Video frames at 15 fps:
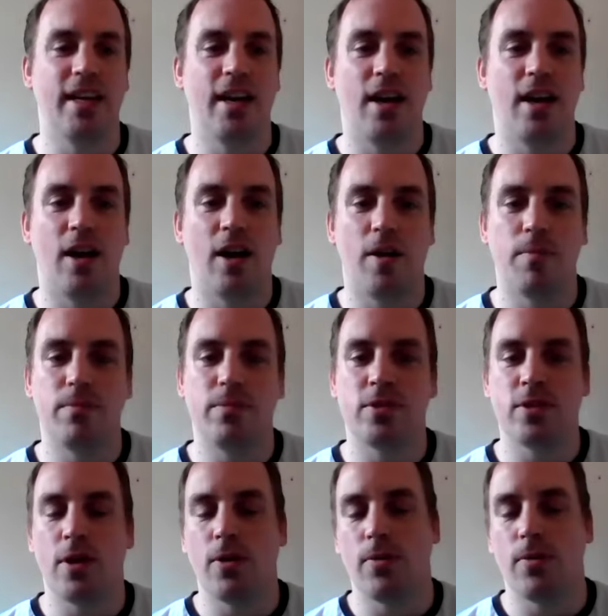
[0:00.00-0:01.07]
And I
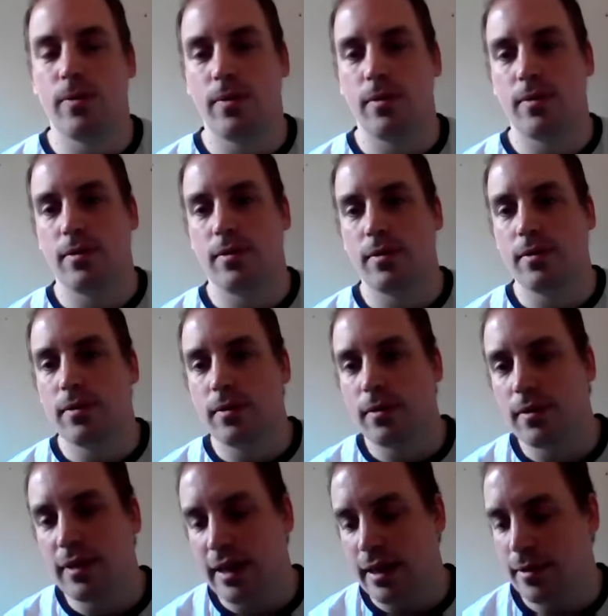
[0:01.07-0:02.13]
think for myself,
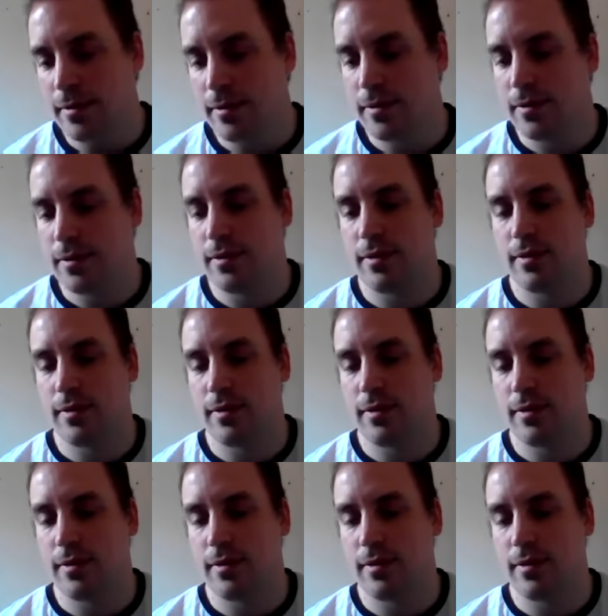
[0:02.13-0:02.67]
I think the